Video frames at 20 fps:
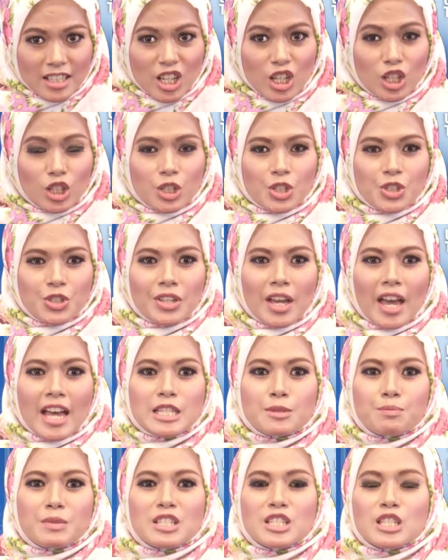English
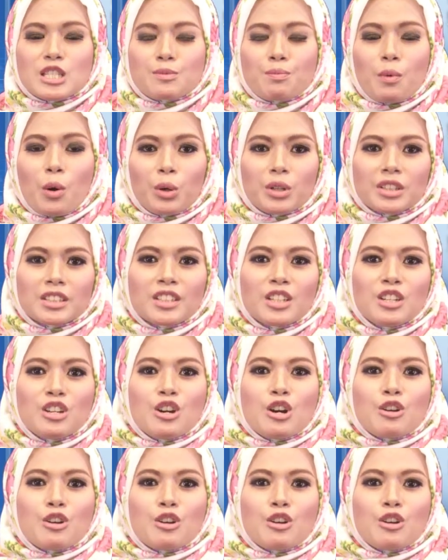has been spoken